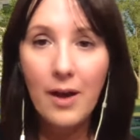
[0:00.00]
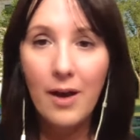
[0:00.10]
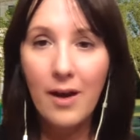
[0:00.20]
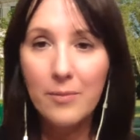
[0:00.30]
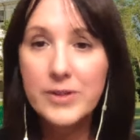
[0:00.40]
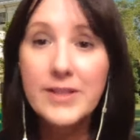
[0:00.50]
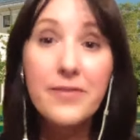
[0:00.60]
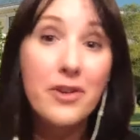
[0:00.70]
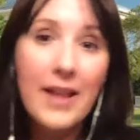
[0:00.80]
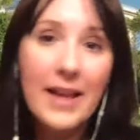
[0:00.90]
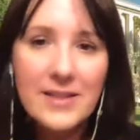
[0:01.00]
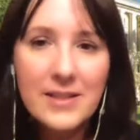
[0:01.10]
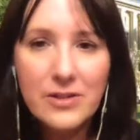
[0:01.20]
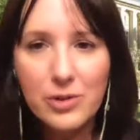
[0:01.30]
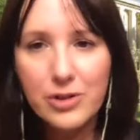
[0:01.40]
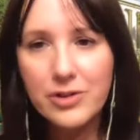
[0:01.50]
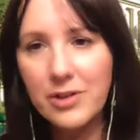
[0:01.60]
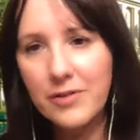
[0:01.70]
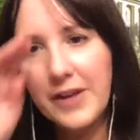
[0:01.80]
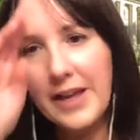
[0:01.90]
um, receive your license or your
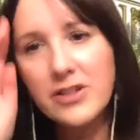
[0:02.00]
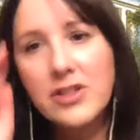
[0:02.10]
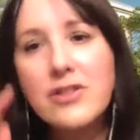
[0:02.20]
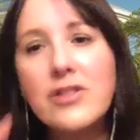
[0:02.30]
certification.